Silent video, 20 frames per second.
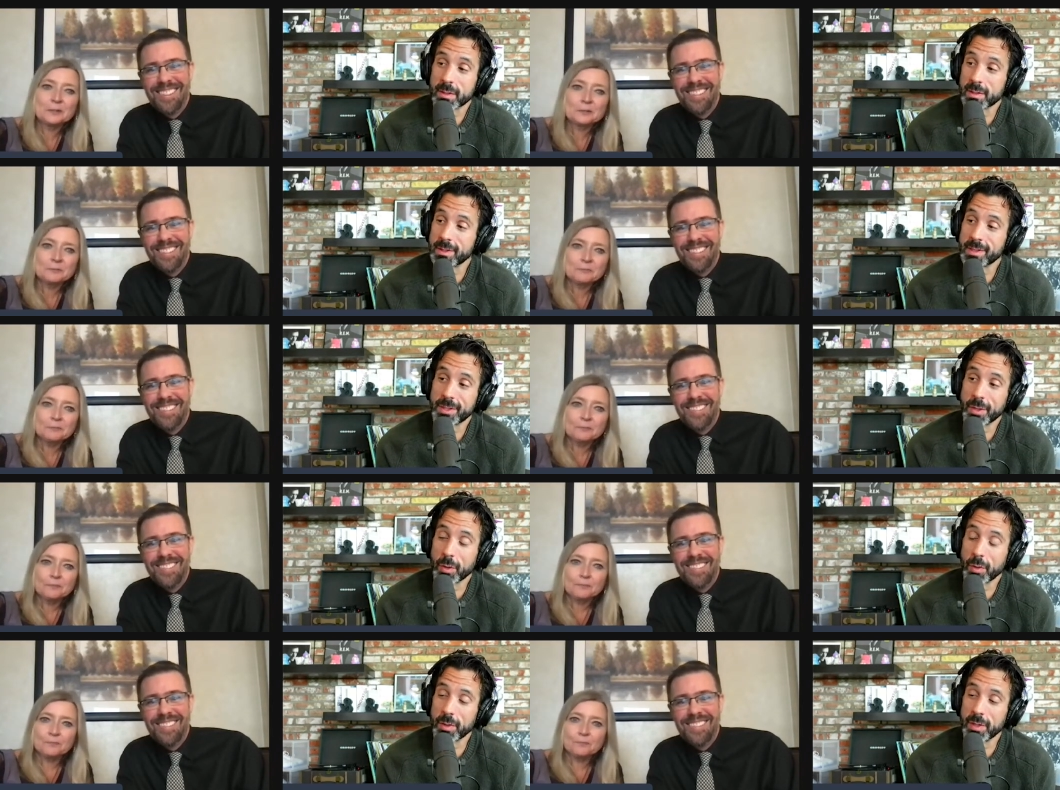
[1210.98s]

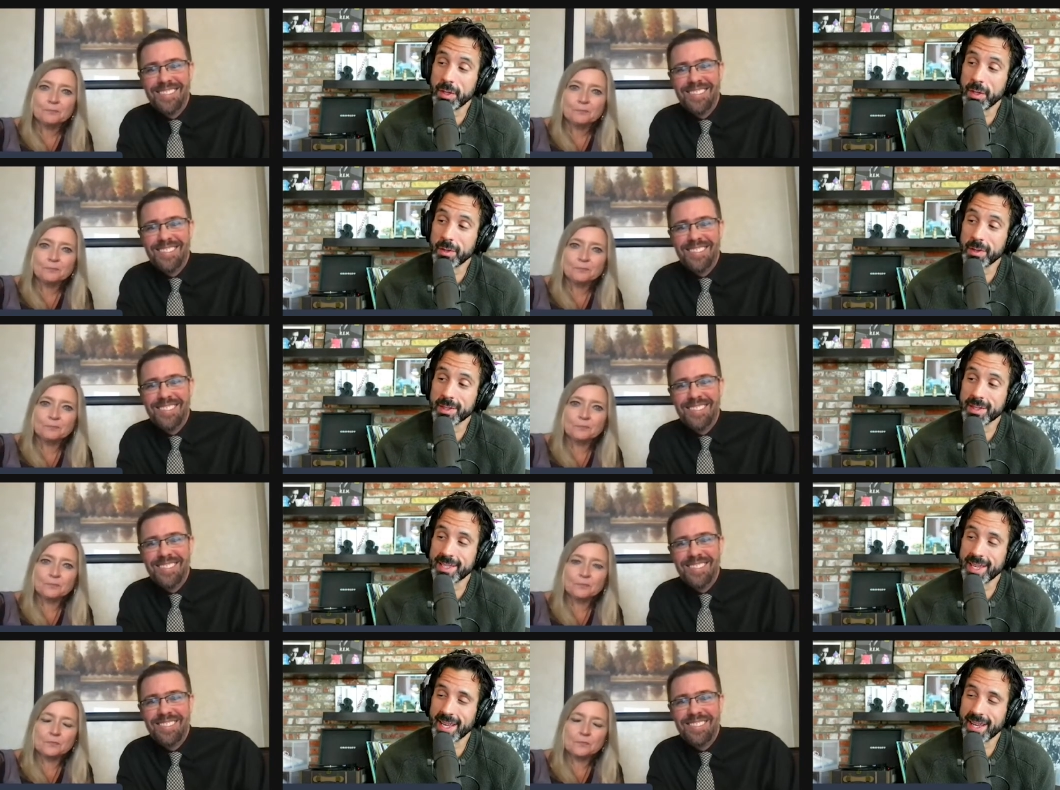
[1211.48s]
Speaker 1: so you can
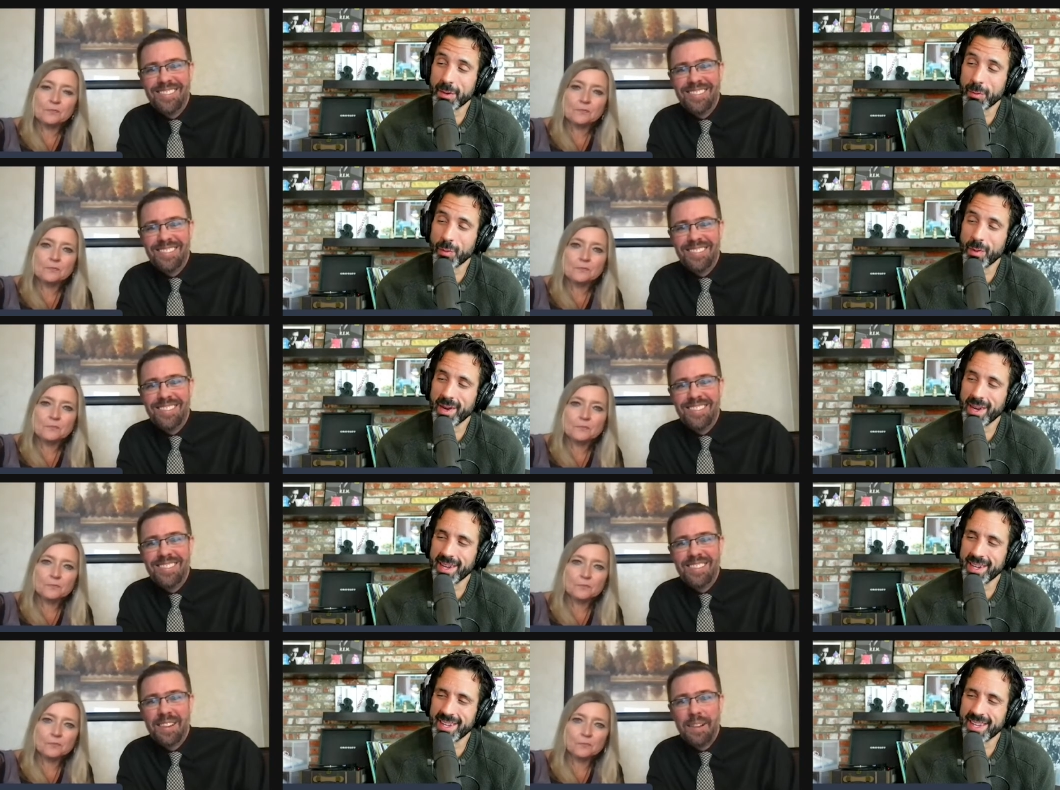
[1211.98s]
say,
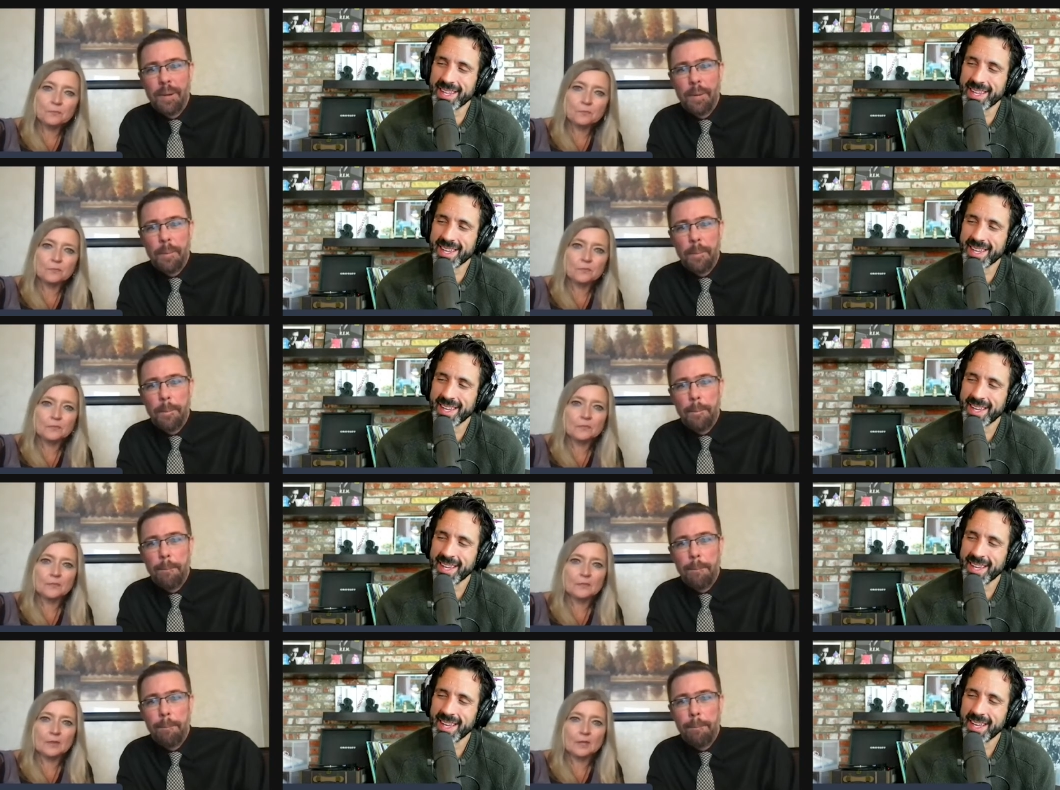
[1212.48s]
well,
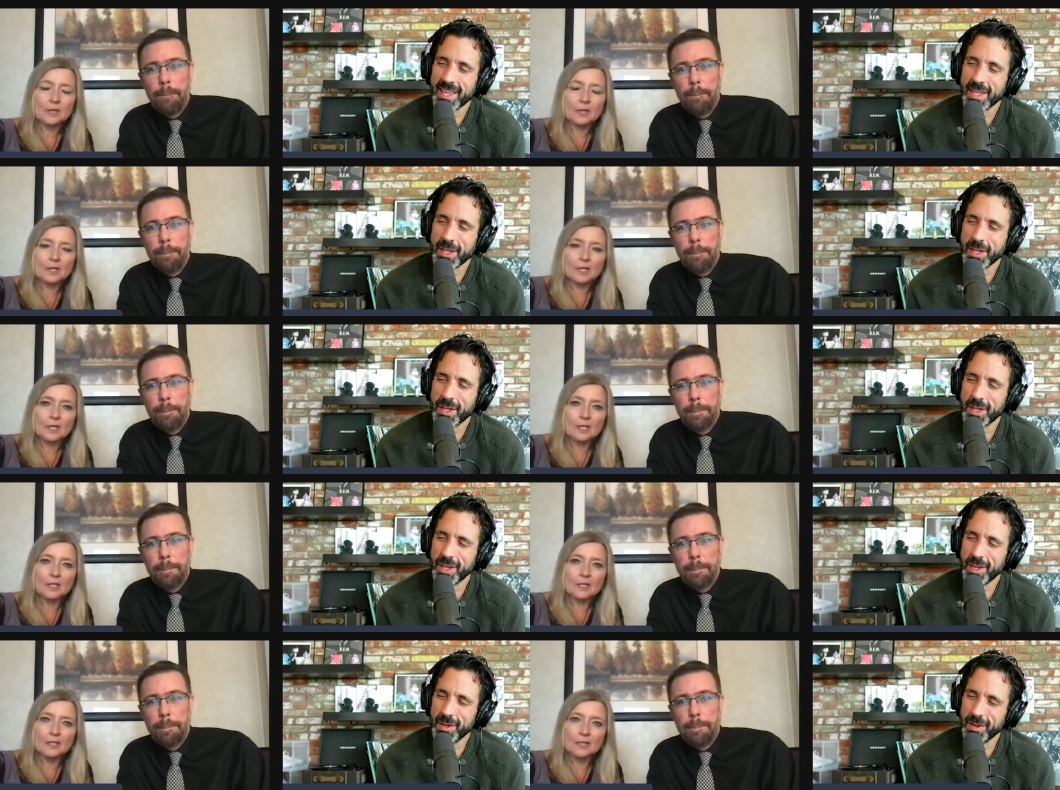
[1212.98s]

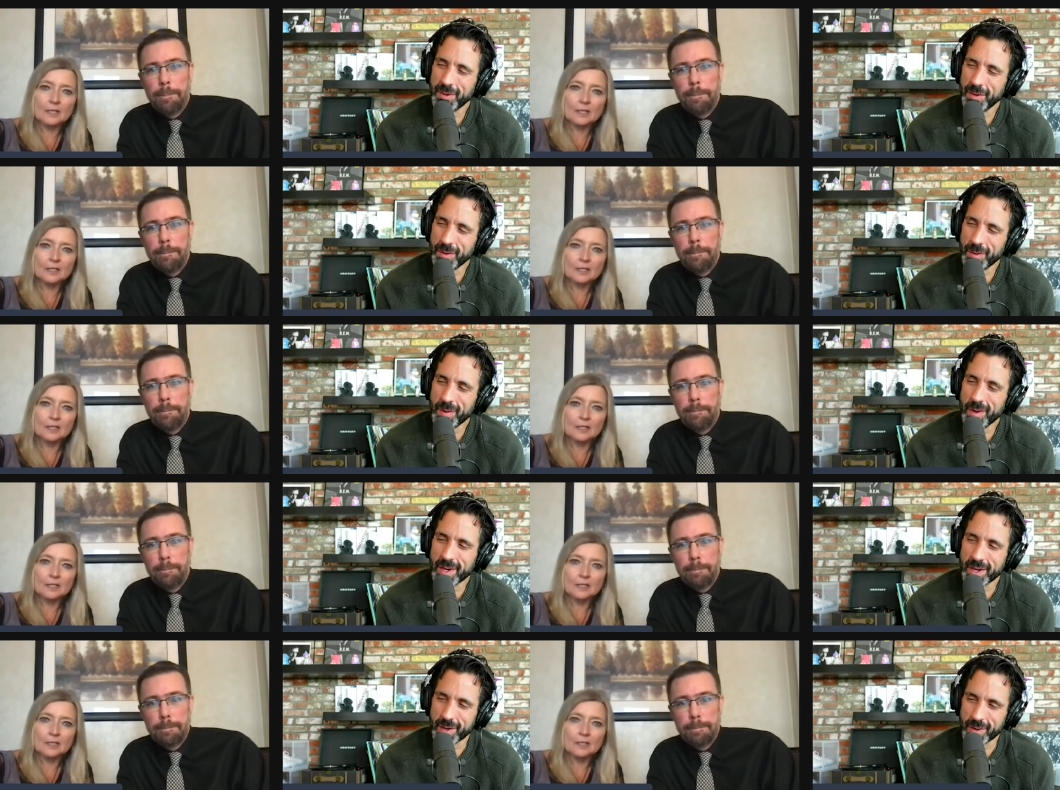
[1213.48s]
you
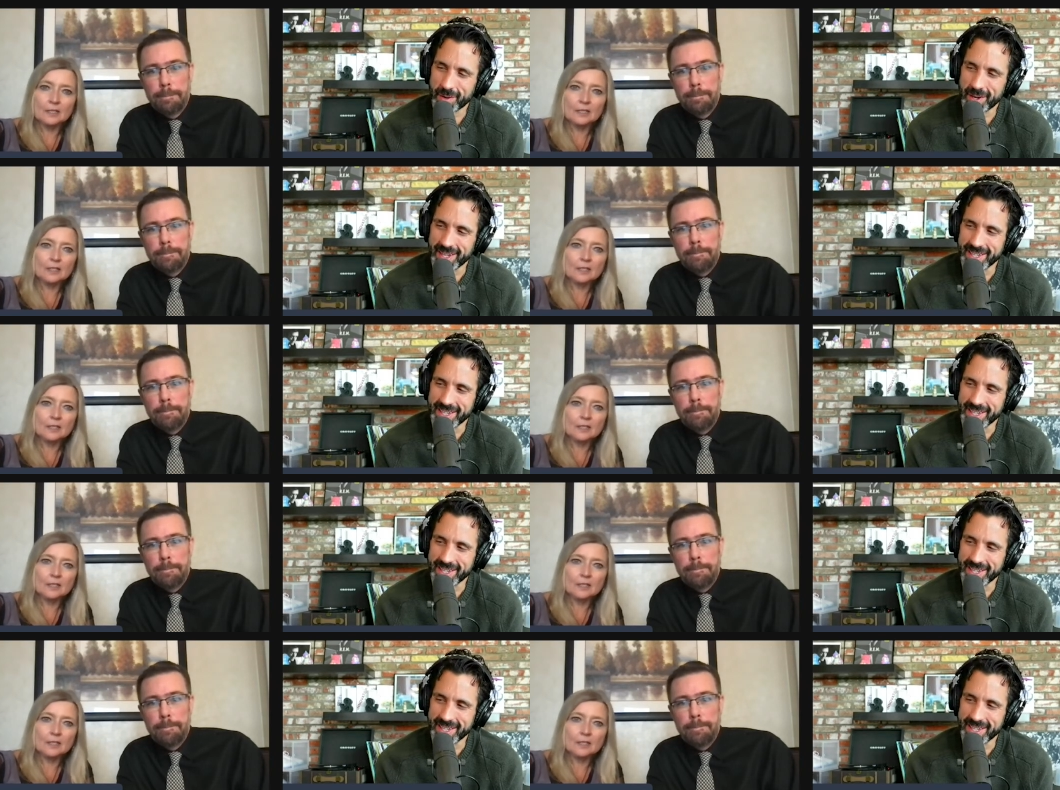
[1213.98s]
agree